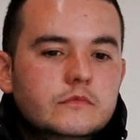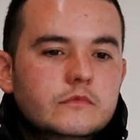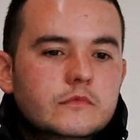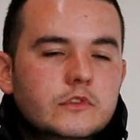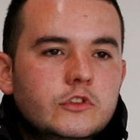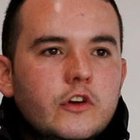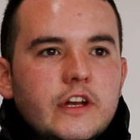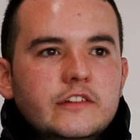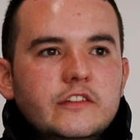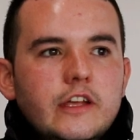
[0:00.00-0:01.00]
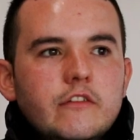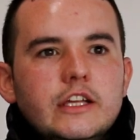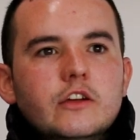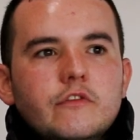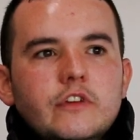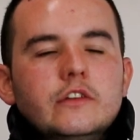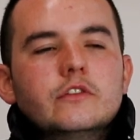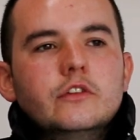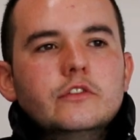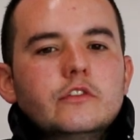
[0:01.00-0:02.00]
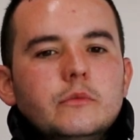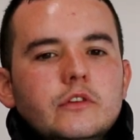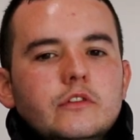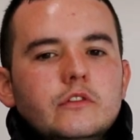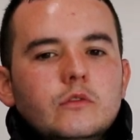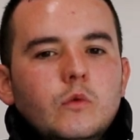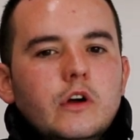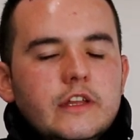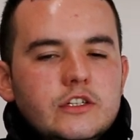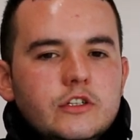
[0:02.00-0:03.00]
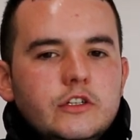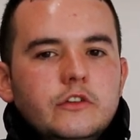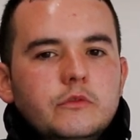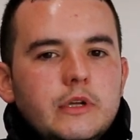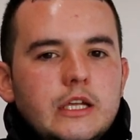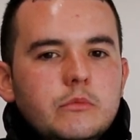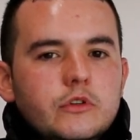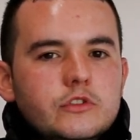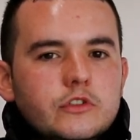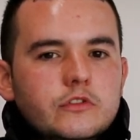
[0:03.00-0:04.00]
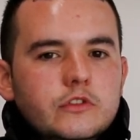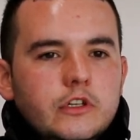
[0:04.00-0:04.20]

Yes, not necessarily convince customers why they should use me, but just,